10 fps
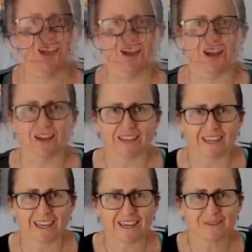
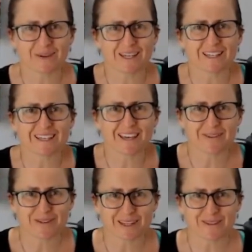Okay, we are now
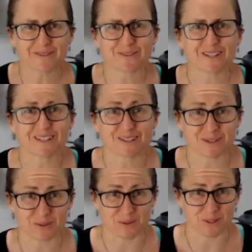ready to finish this
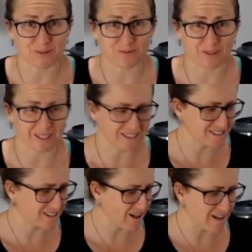awesome vanilla
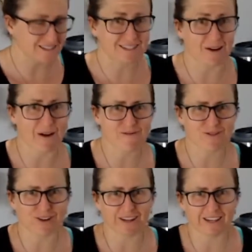slice. Now I've
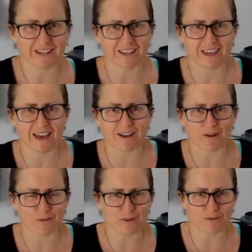got it out
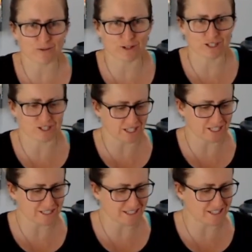of the fridge. It is
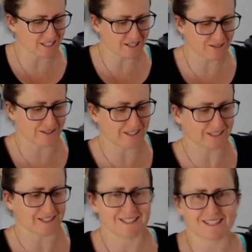
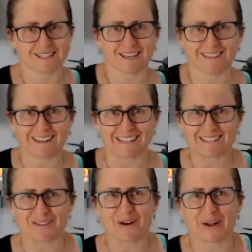significantly set. That is
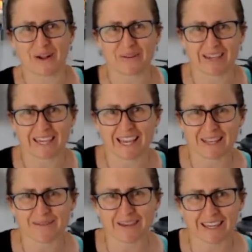not going
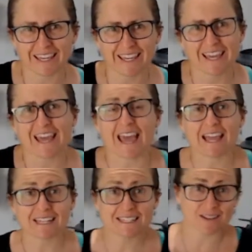anywhere. And
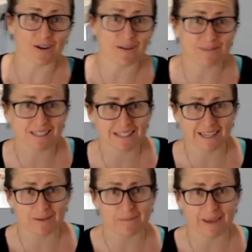it's time to
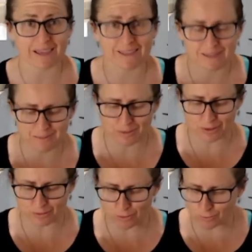now make the
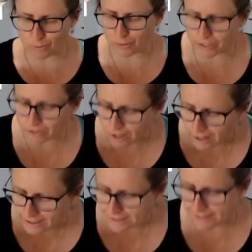beautiful royal
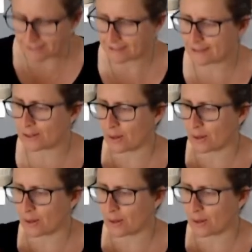icing. So